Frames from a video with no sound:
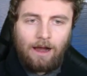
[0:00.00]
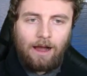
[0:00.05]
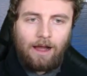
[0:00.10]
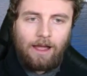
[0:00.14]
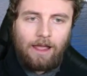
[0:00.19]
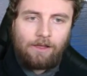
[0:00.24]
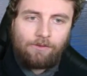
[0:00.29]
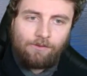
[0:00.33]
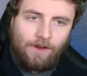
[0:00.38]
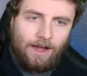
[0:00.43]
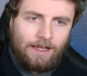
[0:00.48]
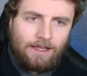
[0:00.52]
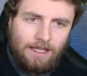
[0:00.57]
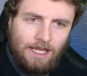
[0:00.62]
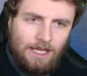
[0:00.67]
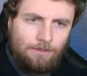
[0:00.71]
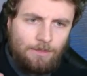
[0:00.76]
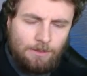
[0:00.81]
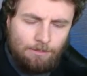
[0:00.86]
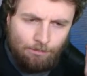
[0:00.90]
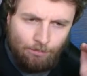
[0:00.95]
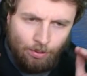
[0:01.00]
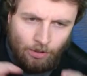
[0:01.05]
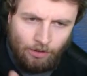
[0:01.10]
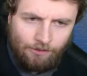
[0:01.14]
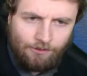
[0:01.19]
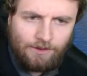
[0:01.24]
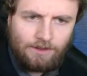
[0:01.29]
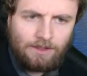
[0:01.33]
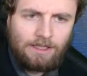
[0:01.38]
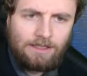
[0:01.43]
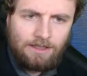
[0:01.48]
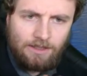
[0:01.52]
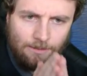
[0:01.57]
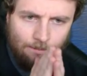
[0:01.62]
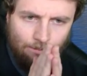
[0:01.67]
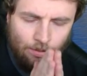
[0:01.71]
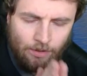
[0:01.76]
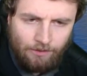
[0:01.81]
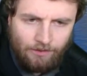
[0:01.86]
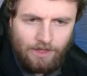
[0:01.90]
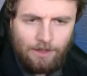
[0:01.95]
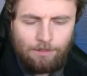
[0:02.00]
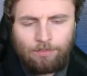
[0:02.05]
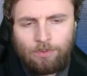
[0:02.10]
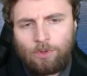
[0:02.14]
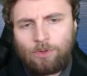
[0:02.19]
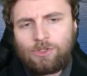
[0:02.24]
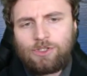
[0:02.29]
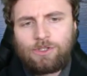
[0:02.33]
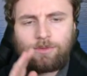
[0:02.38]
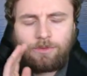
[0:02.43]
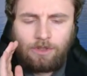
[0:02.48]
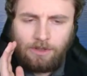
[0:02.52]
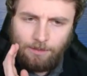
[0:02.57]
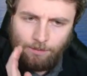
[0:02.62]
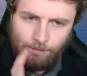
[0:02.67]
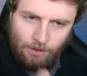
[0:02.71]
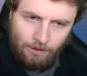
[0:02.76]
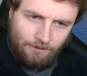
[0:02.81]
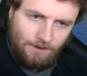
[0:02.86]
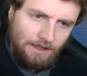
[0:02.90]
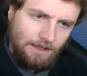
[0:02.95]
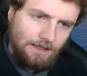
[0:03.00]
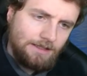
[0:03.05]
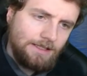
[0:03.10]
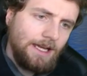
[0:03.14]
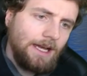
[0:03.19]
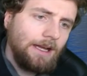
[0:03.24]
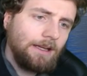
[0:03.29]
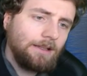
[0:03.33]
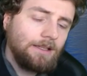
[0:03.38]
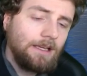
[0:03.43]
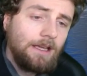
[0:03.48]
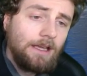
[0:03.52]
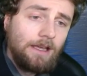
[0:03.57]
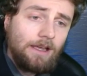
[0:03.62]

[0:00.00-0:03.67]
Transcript: if I came in perfectly, did the perfect approach, did the perfect attack,